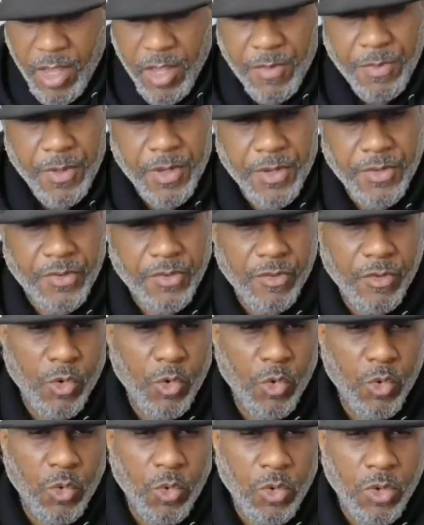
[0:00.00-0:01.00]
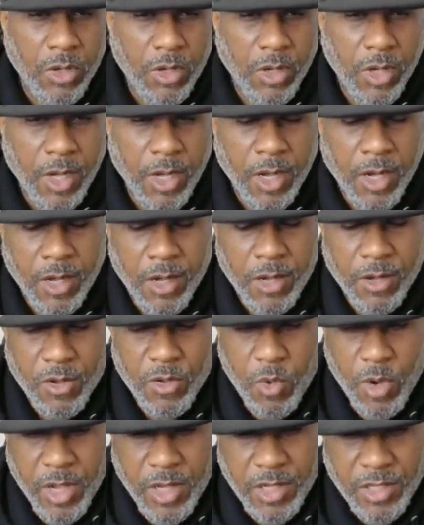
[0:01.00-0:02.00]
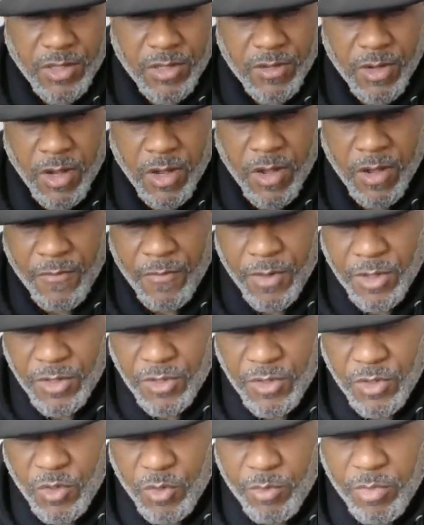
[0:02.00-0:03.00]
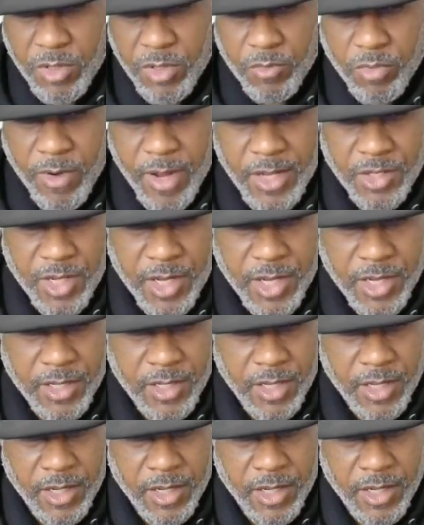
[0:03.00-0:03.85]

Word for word: In this new uh, quest uh, for this new book project,